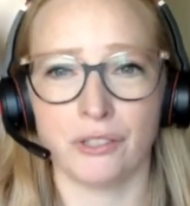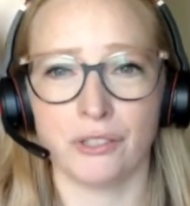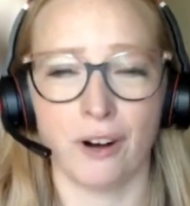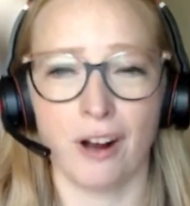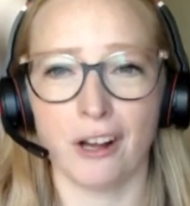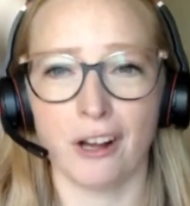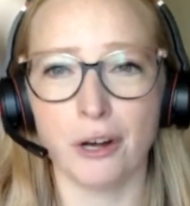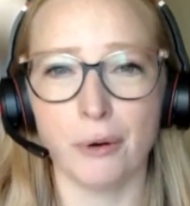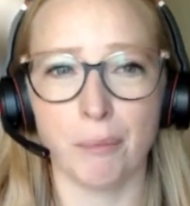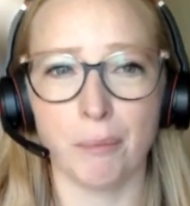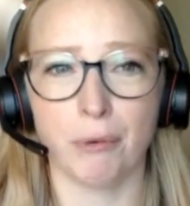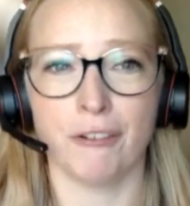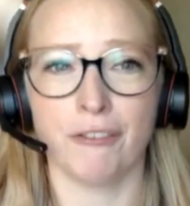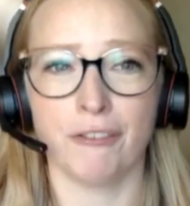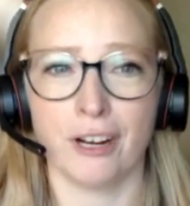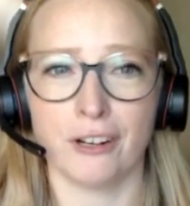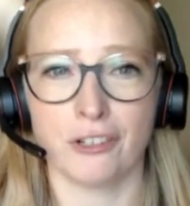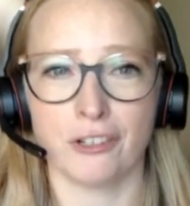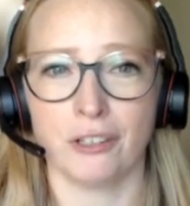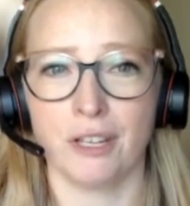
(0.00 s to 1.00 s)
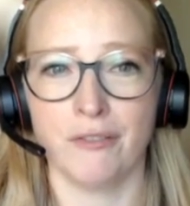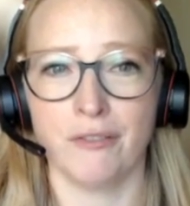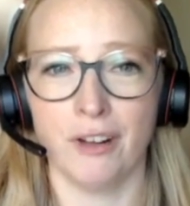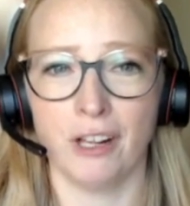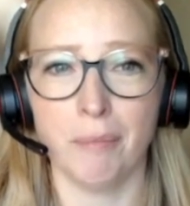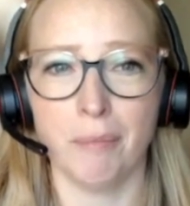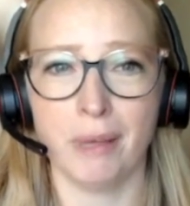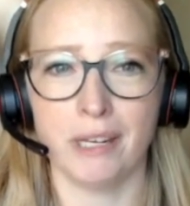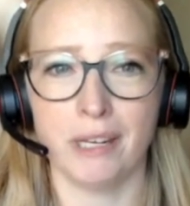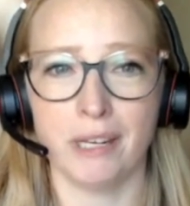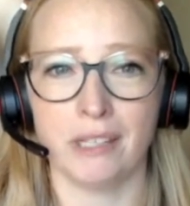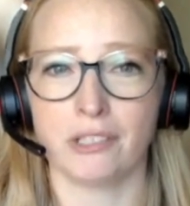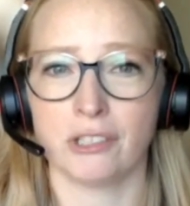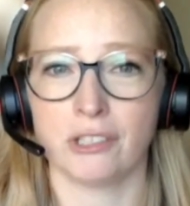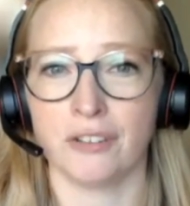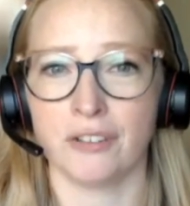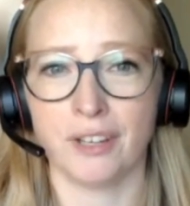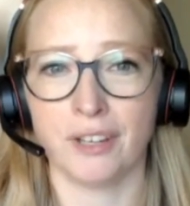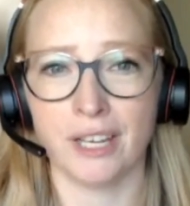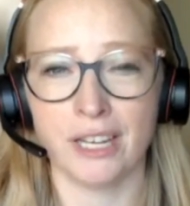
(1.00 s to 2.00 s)
ongoing professional development and
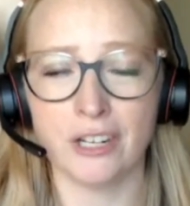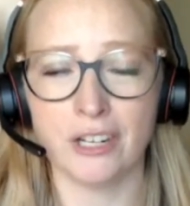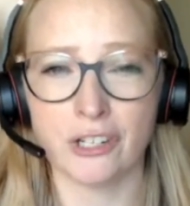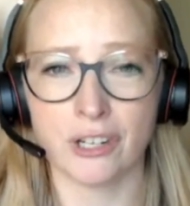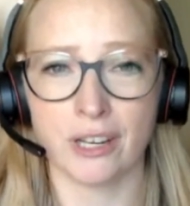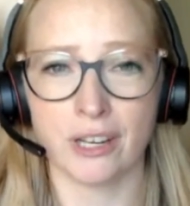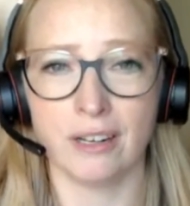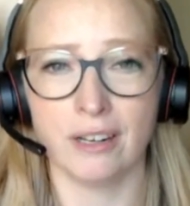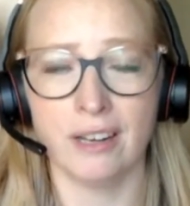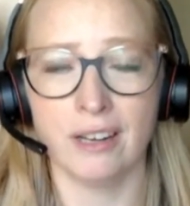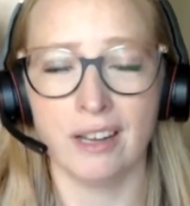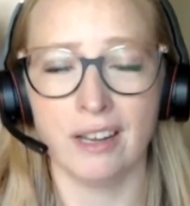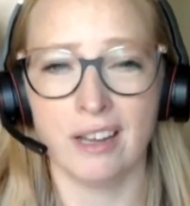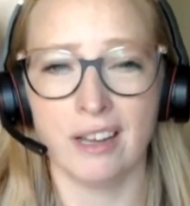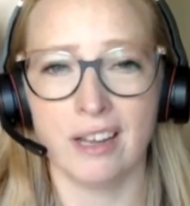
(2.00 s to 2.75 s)
certification,